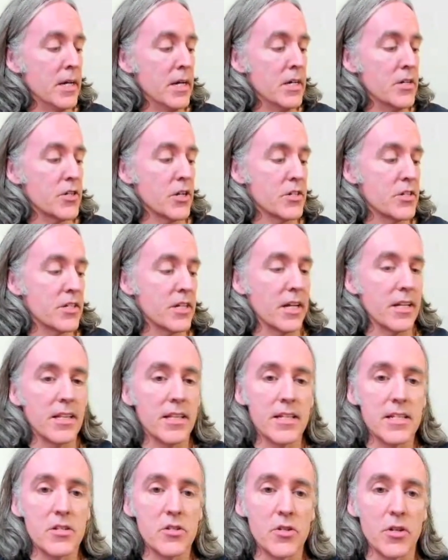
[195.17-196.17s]
So instead of
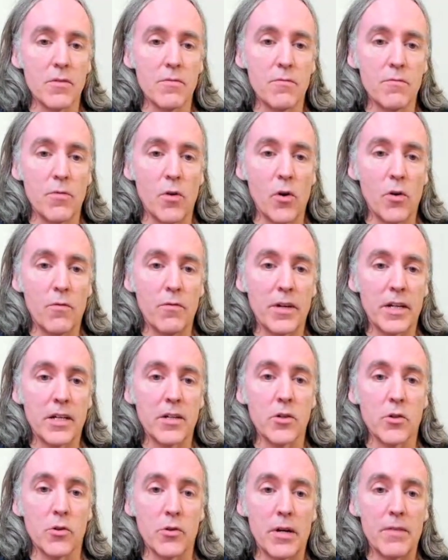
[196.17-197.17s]
this sort of 4-fingered
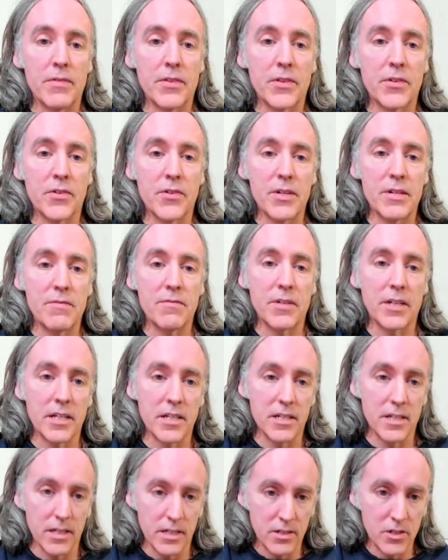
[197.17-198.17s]
or even
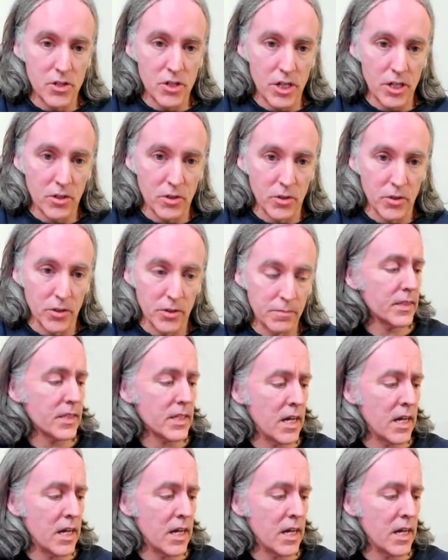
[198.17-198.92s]
3-fingered G chord,